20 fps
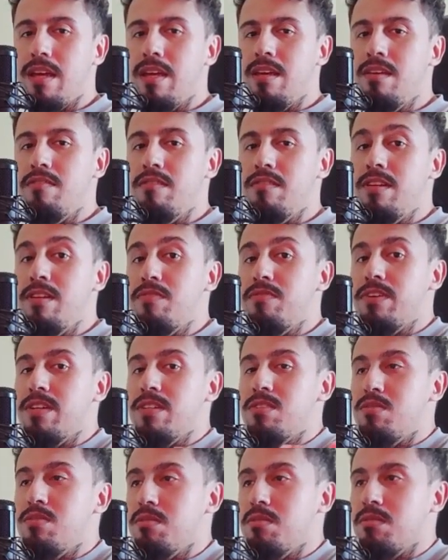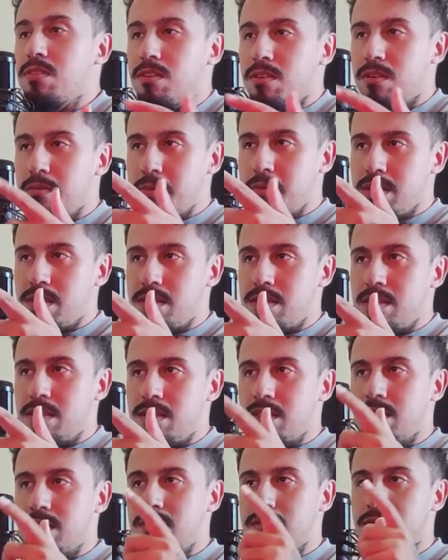even if I don't comment
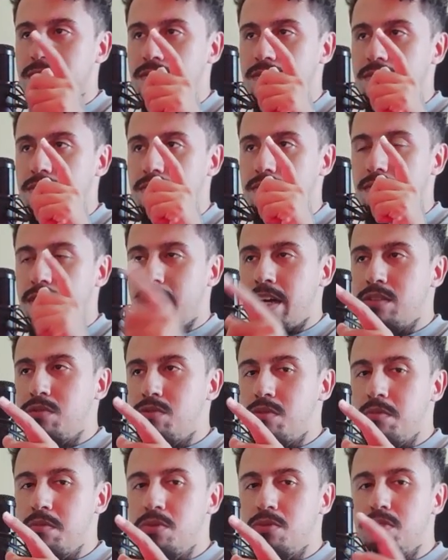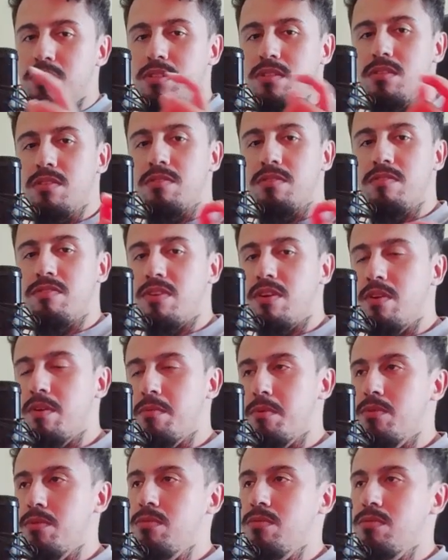the attribution of the
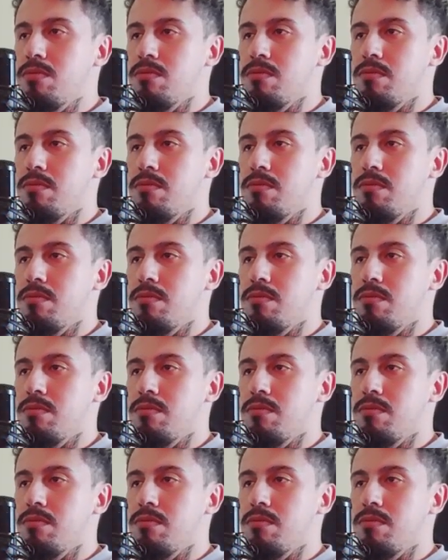variable,